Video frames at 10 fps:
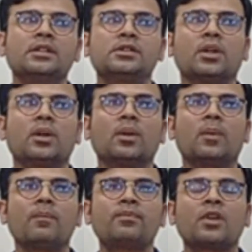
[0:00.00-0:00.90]

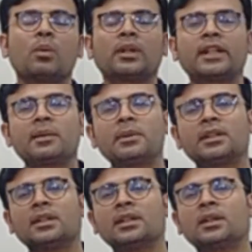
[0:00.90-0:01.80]
So, what can be
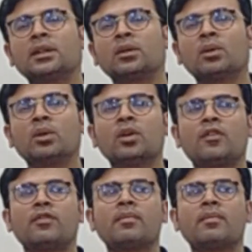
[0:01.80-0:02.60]
the role of